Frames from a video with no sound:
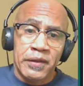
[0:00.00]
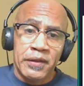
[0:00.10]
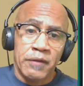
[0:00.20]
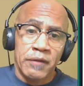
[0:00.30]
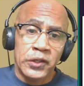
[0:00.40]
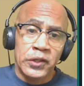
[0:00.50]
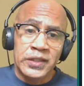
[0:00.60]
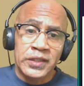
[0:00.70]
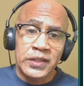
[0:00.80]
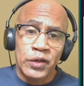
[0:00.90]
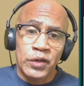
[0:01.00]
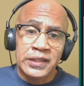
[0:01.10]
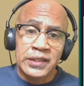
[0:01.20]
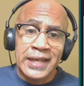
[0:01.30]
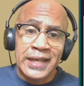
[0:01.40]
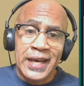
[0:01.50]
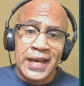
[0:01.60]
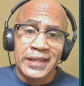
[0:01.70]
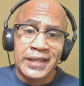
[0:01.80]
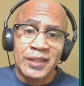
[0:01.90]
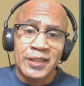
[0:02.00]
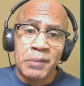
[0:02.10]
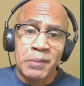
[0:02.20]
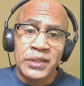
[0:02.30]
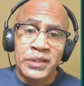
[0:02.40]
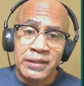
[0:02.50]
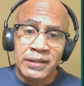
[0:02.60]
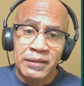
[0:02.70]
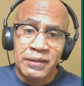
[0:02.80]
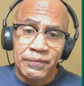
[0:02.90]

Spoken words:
The first is that you understand the analytics to be presented.